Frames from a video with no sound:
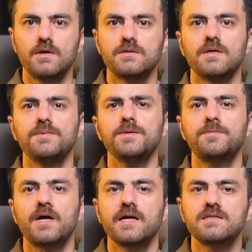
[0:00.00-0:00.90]
The bid
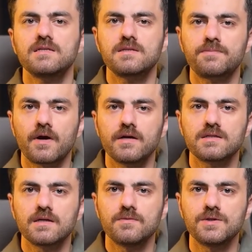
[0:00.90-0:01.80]
price is the price
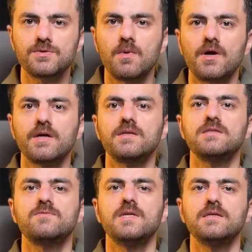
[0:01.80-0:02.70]
at which market
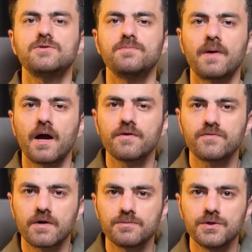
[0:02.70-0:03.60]
is willing to buy
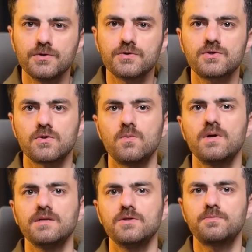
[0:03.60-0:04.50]
from you. So
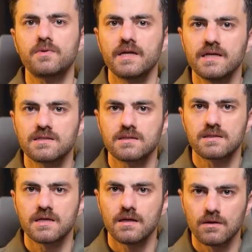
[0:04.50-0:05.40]
when you place a
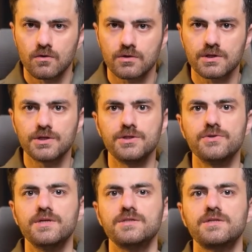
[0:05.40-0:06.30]
sell order, you
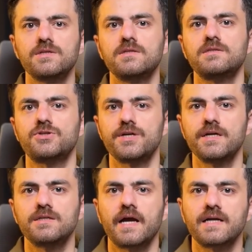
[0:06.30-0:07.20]
enter the
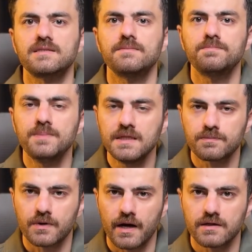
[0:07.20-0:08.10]
trade at the bid
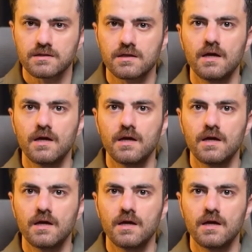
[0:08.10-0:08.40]
price.